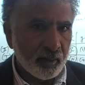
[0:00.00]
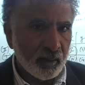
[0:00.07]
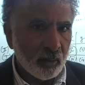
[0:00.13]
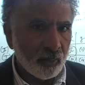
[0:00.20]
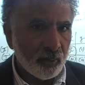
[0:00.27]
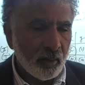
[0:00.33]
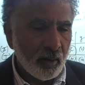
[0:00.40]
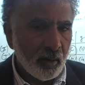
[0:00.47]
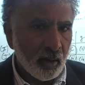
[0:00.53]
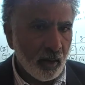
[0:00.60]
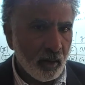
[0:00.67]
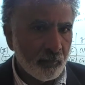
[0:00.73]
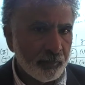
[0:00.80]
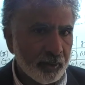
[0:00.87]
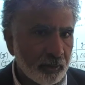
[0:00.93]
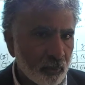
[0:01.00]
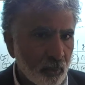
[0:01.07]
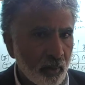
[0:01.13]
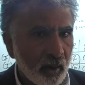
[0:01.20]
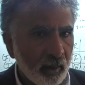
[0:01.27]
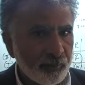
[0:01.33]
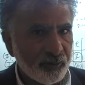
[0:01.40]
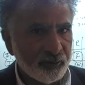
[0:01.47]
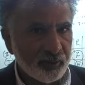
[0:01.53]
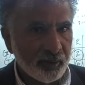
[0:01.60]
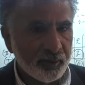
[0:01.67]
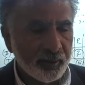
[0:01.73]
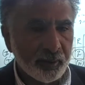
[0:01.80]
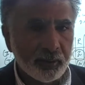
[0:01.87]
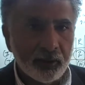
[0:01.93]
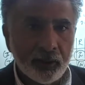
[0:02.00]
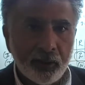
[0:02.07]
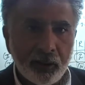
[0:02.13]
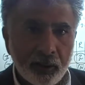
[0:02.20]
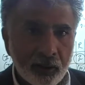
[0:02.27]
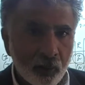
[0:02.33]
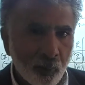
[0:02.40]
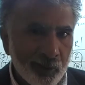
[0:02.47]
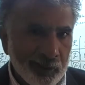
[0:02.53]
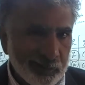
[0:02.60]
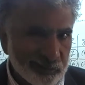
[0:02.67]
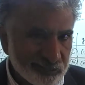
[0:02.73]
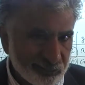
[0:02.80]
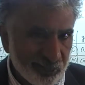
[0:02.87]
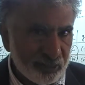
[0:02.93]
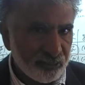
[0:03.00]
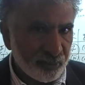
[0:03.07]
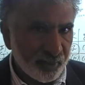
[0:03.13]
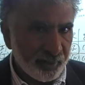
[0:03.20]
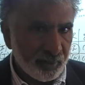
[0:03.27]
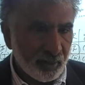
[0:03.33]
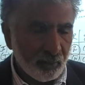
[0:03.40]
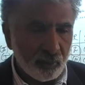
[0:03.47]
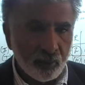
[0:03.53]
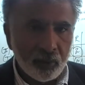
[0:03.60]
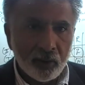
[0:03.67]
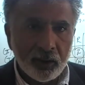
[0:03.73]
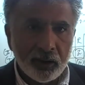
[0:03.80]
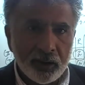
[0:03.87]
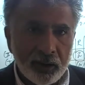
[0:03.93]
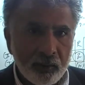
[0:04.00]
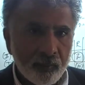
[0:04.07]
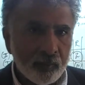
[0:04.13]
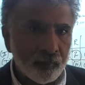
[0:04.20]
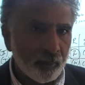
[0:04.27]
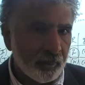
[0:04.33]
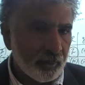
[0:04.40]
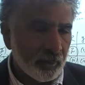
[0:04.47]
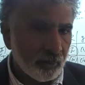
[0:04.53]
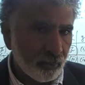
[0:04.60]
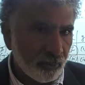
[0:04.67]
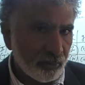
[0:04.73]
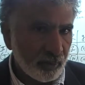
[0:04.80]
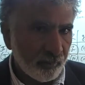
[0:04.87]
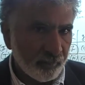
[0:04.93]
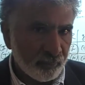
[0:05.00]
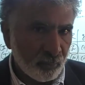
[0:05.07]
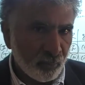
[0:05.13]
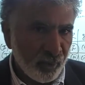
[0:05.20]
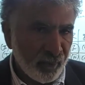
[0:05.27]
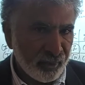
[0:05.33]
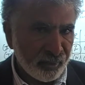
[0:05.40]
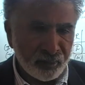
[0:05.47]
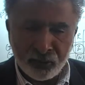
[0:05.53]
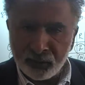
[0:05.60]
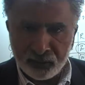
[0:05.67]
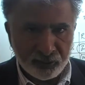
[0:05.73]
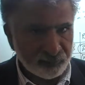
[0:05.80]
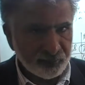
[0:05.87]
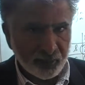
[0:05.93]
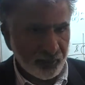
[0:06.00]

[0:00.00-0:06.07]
out how many total objects are there. The way it stands right now, even putting the two statements together does not